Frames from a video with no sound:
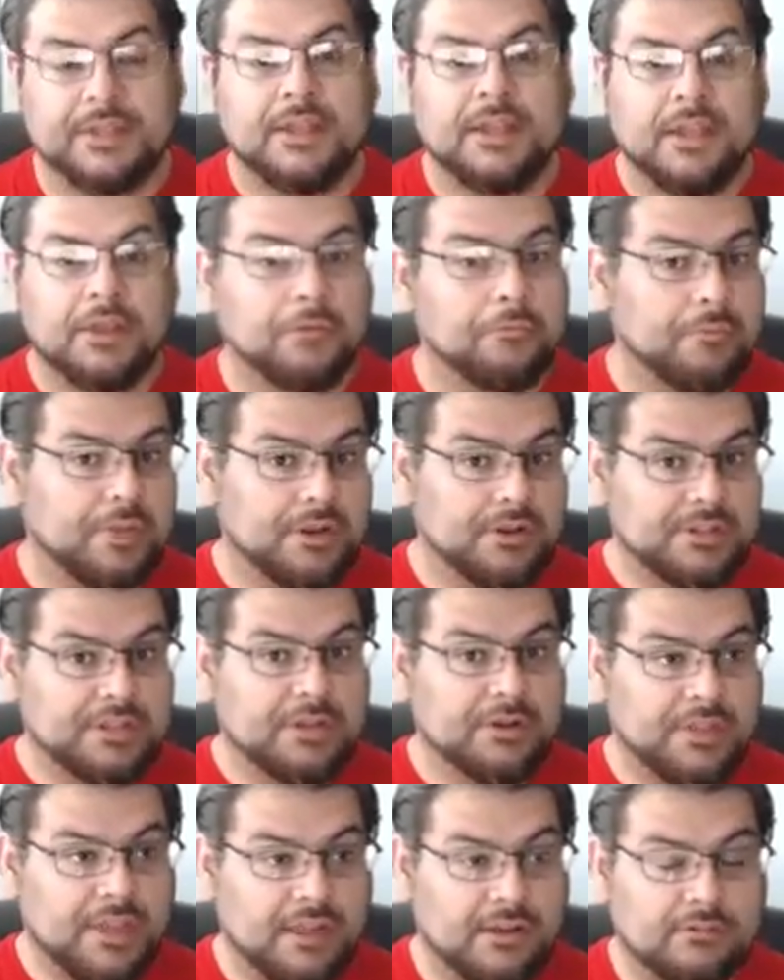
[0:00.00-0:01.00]
But until
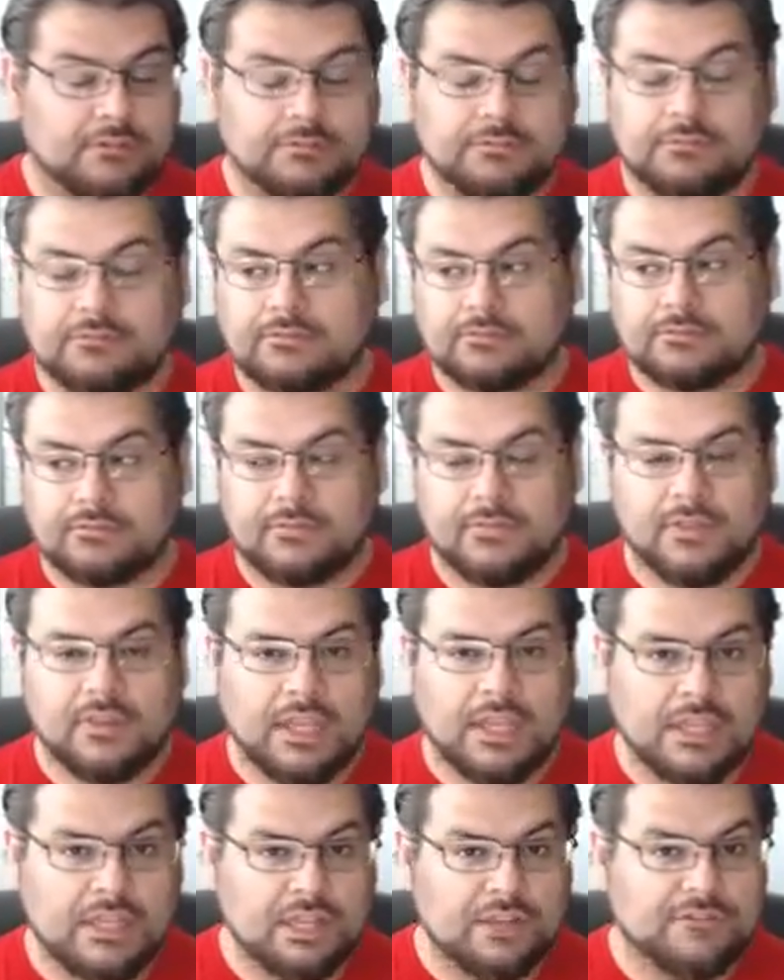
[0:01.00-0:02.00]
then,
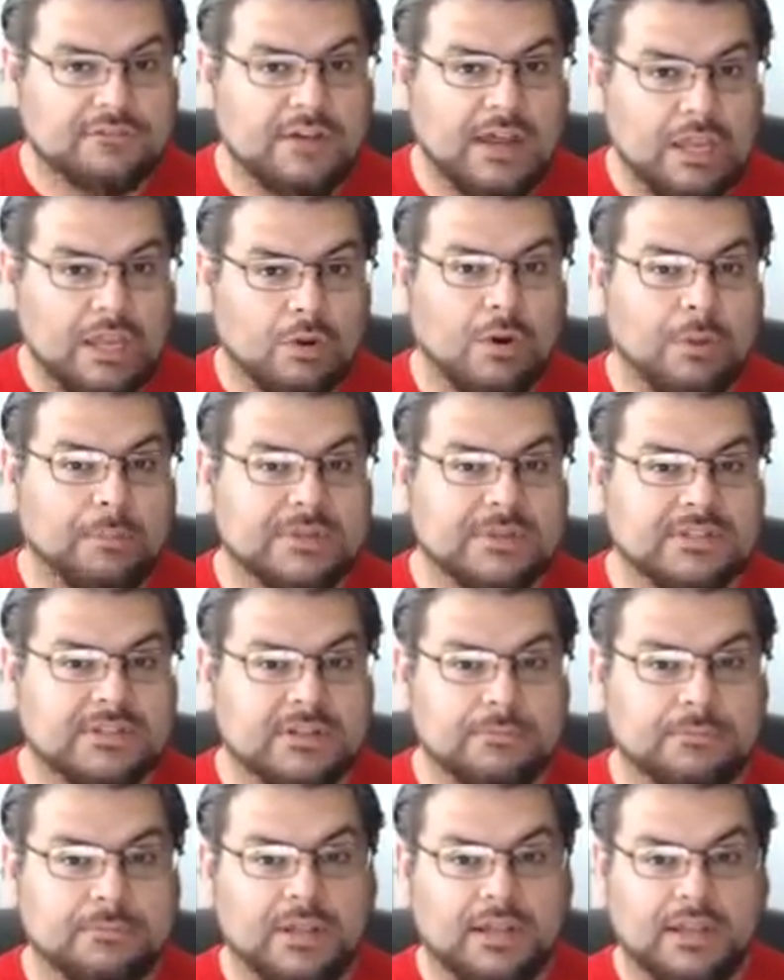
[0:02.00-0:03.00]
the follow-up is
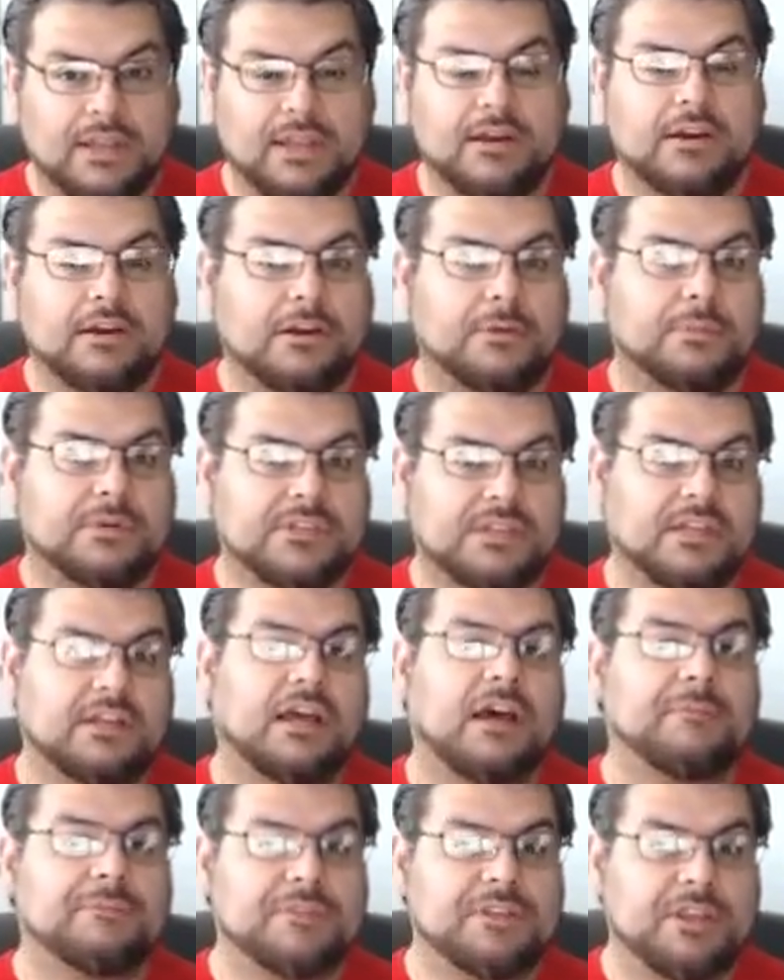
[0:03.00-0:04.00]
completely one hundred percent
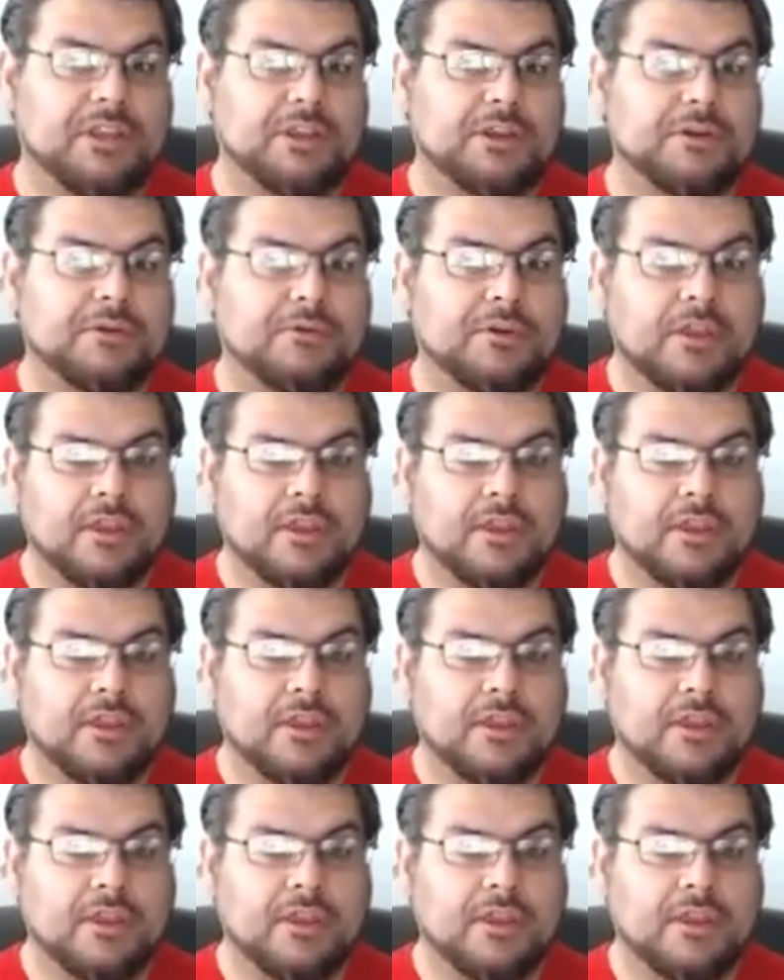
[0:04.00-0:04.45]
up to you.